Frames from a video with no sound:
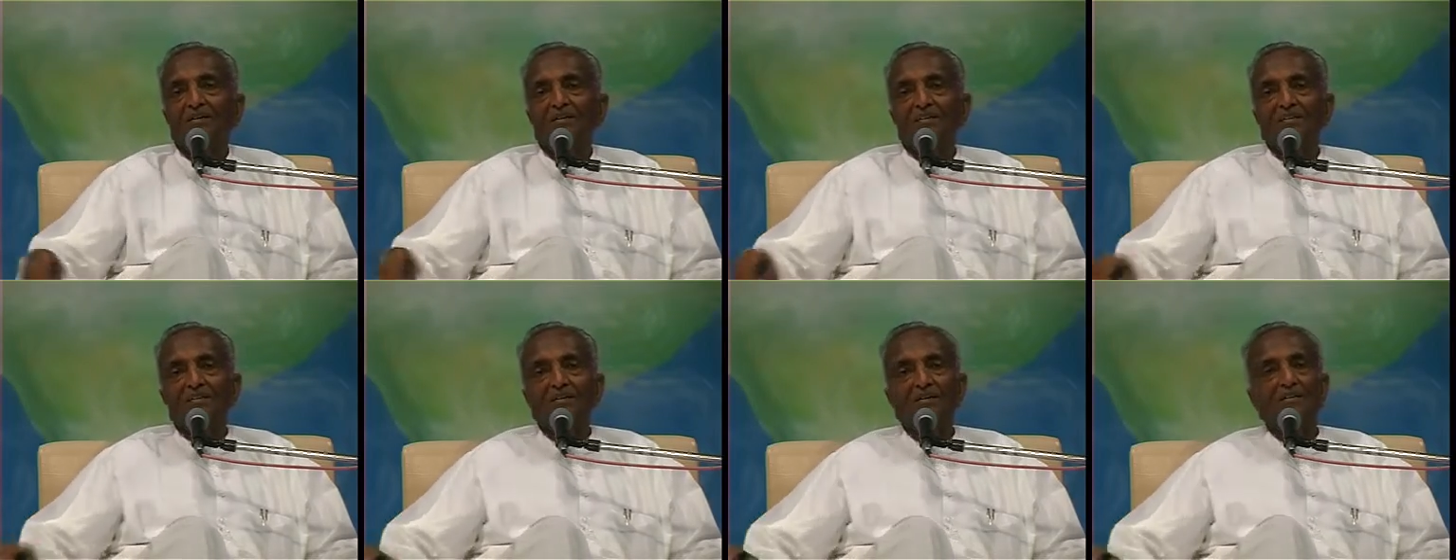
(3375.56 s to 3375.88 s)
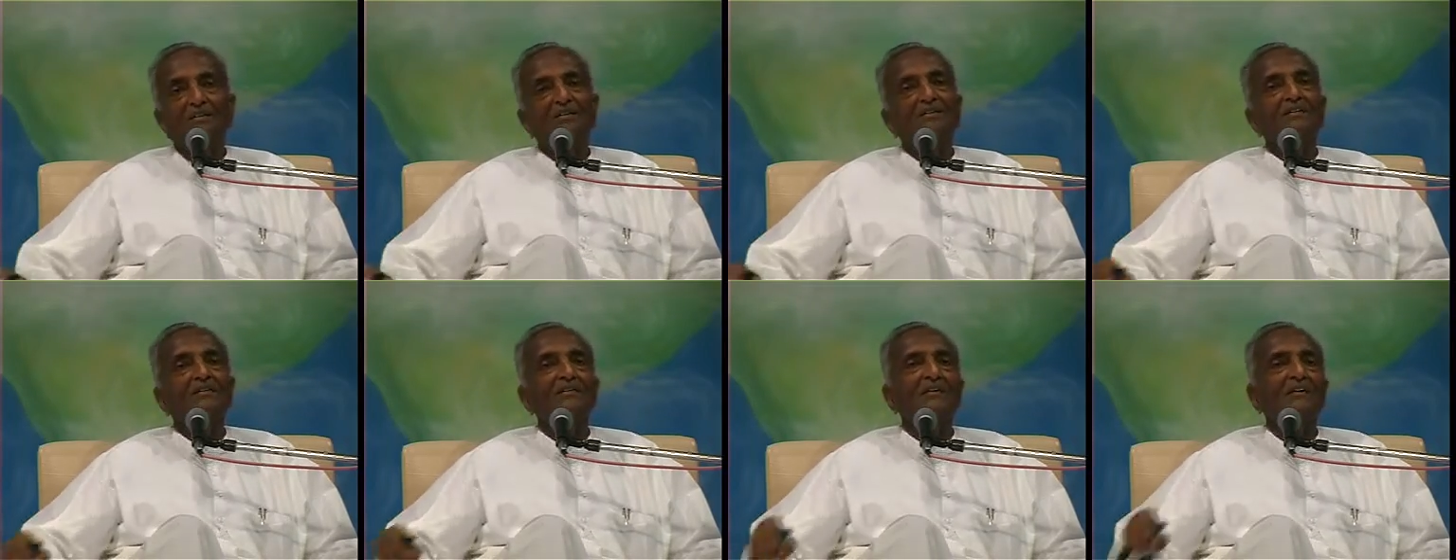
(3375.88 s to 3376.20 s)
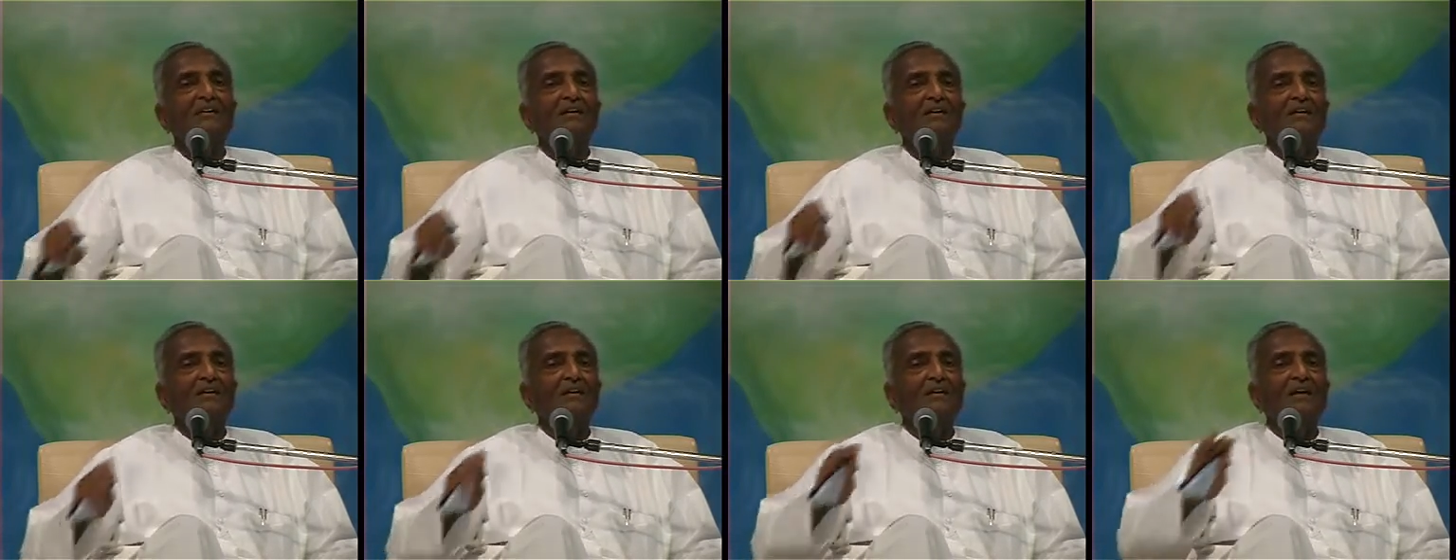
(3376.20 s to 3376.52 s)
said,
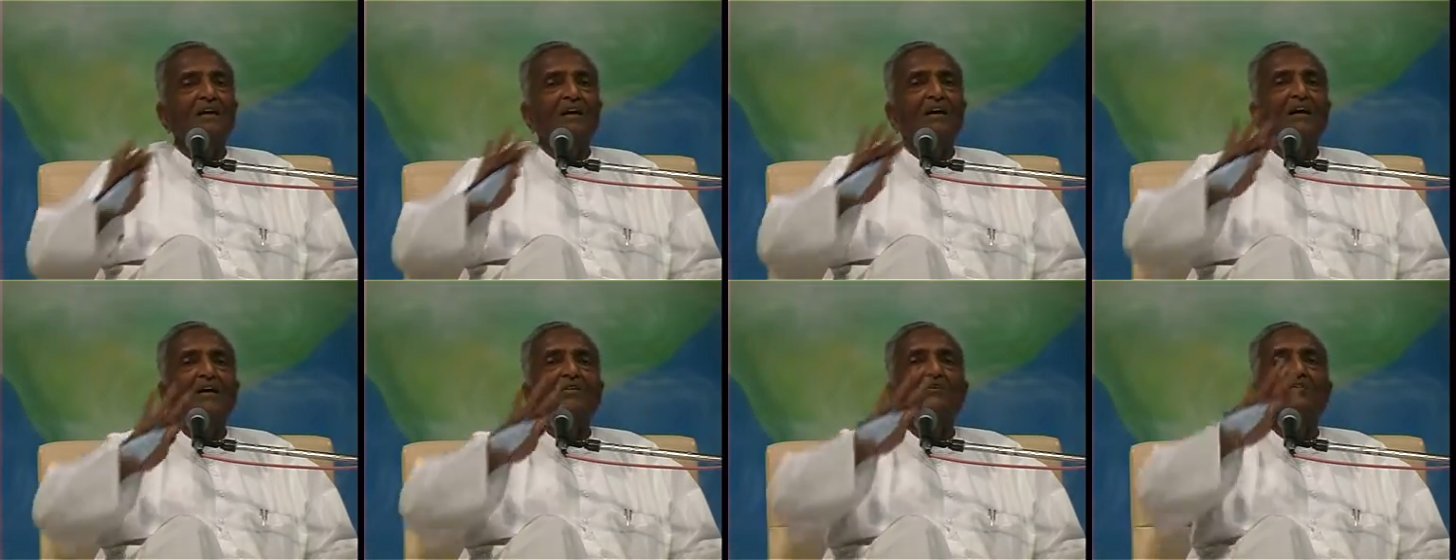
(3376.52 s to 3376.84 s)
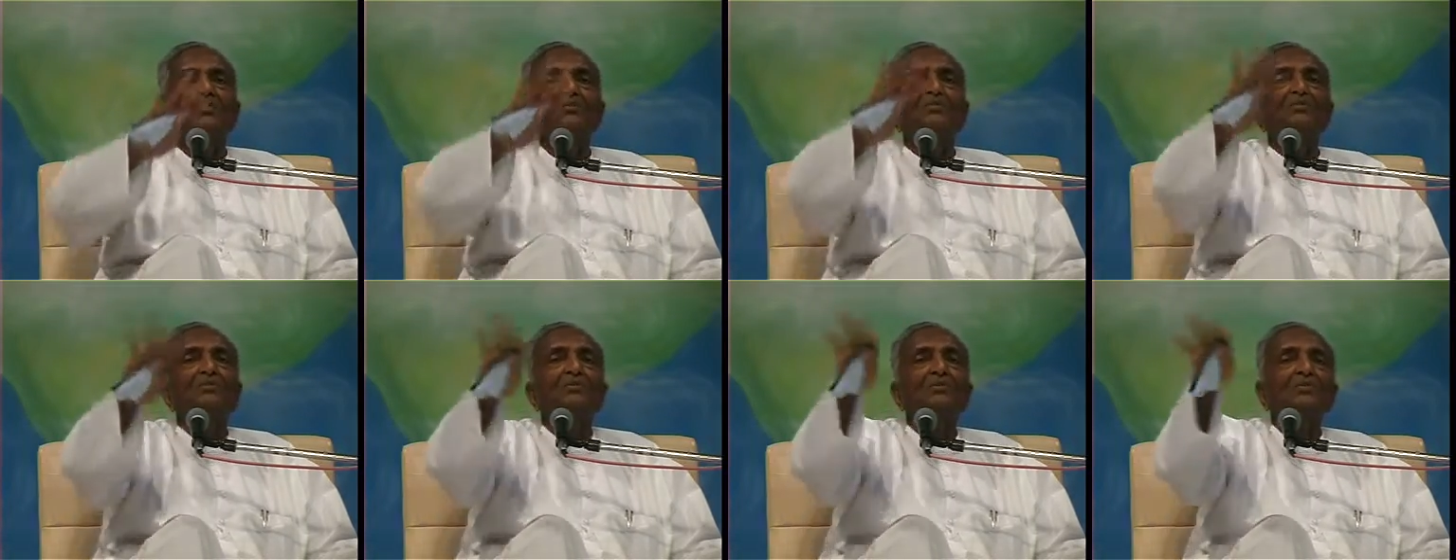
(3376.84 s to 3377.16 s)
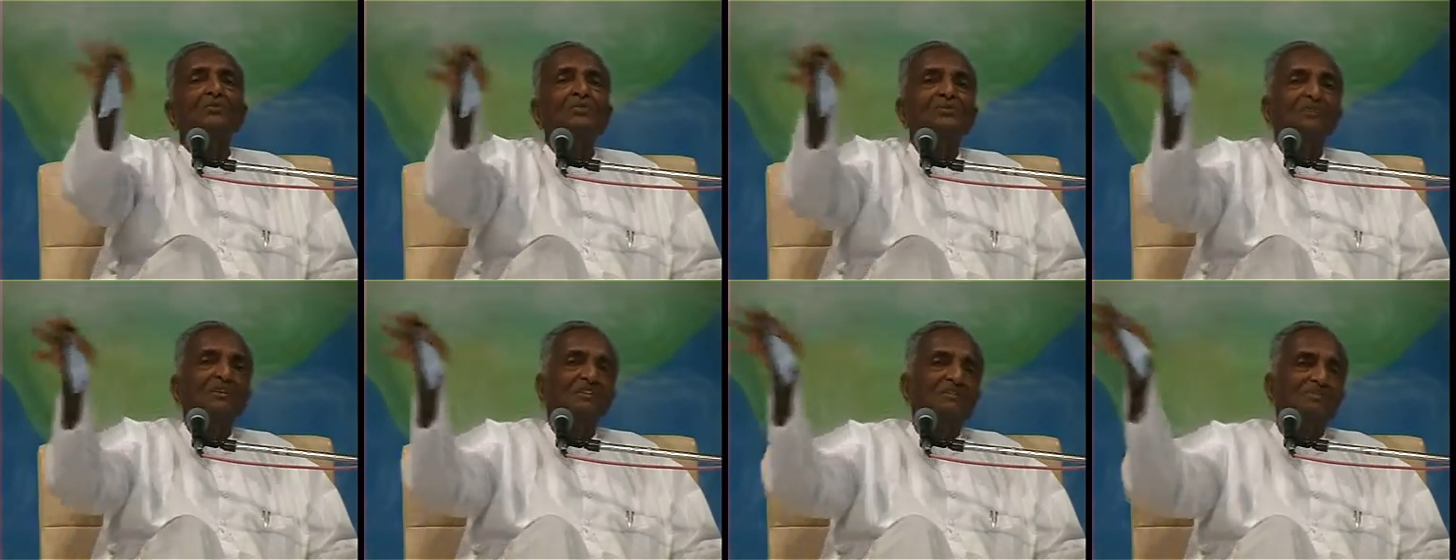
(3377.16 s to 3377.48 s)
I don't
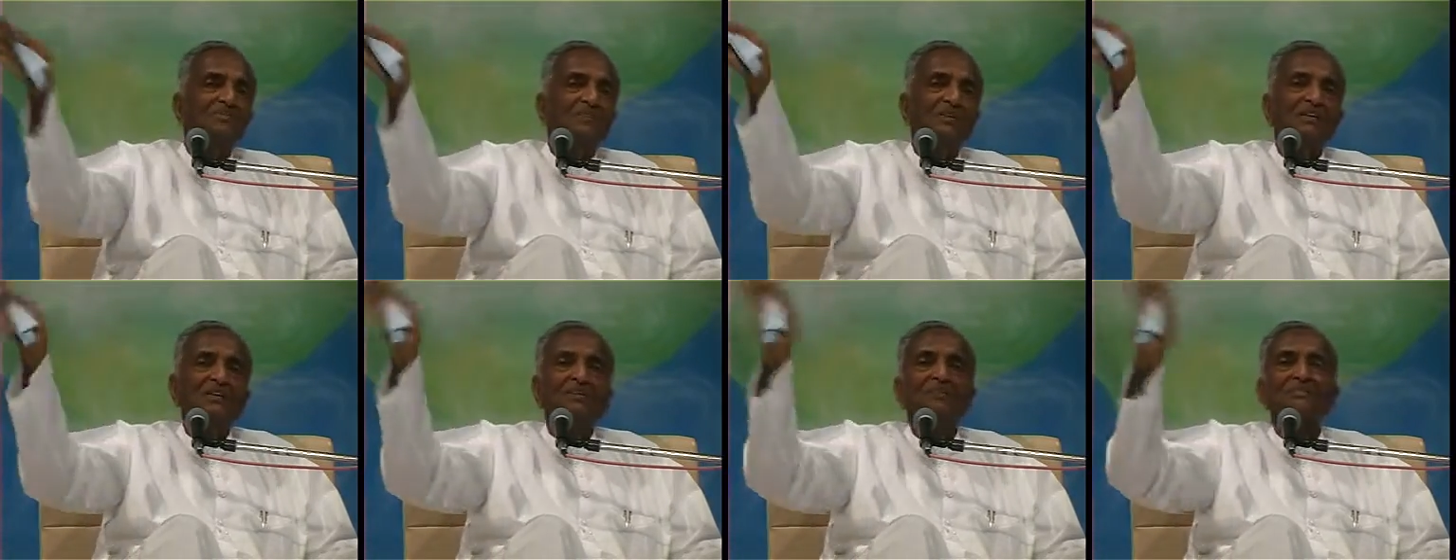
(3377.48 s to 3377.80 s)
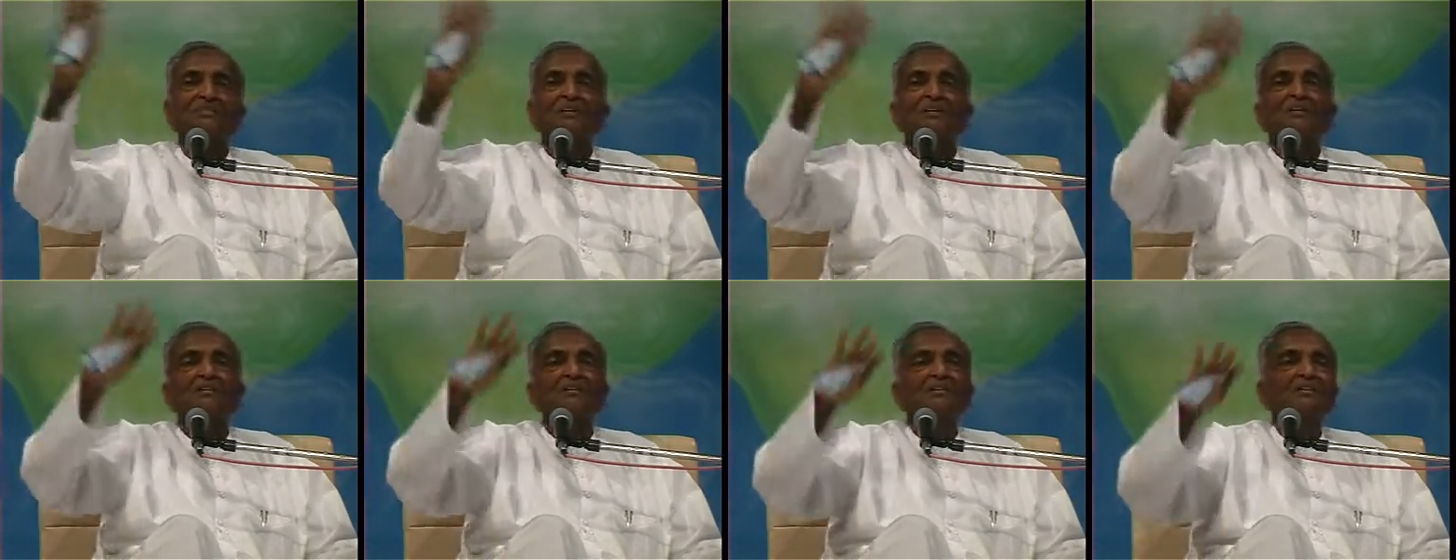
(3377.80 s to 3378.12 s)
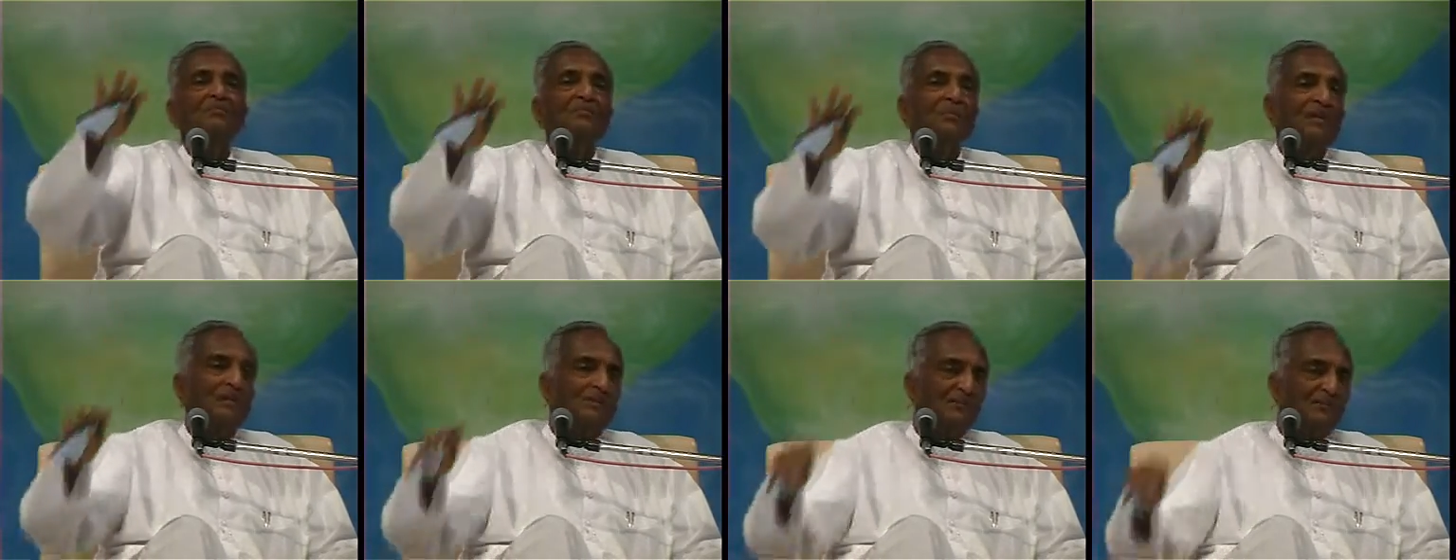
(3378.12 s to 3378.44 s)
want to experience other
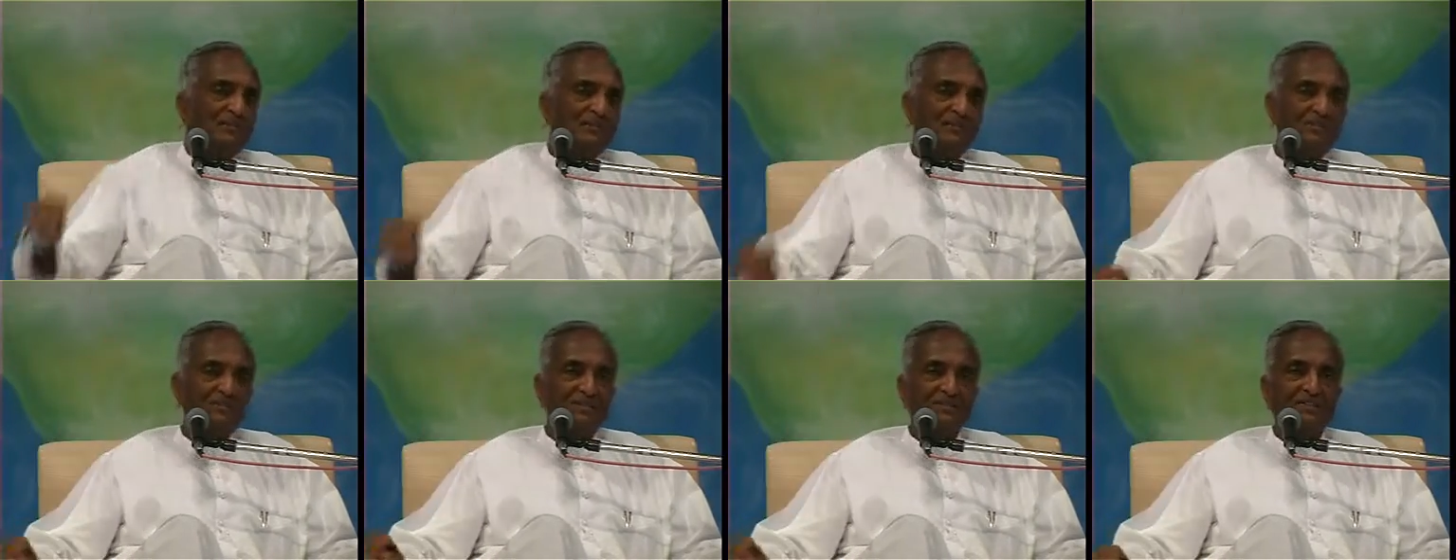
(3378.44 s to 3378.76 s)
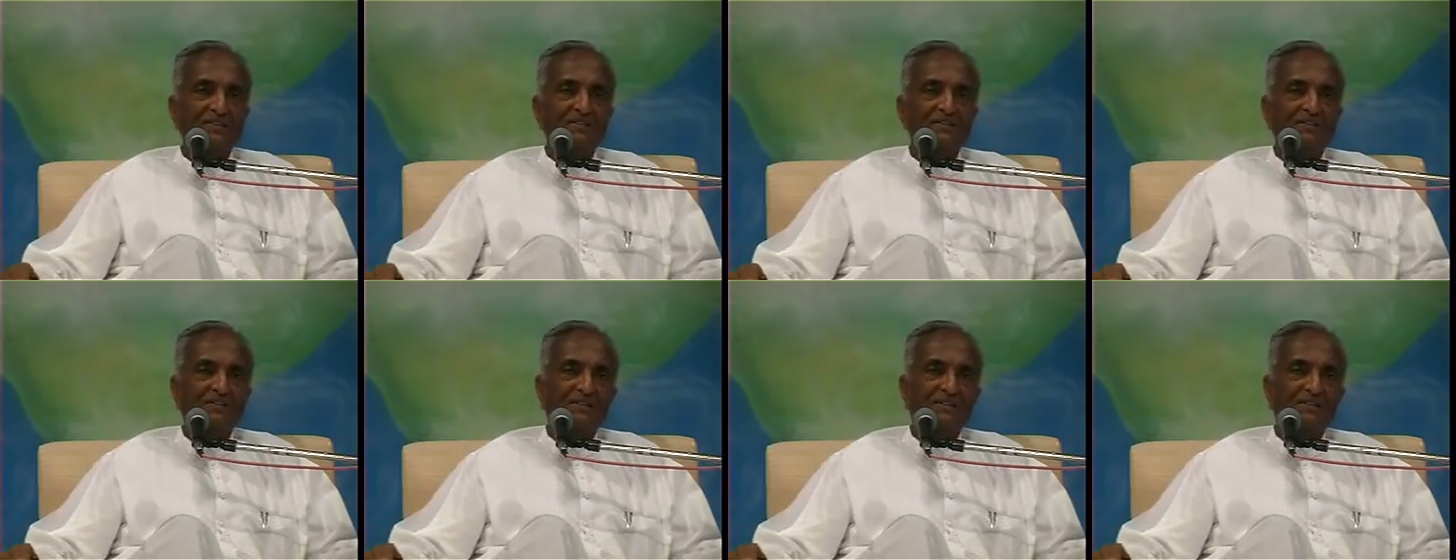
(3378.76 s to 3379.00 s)
powers.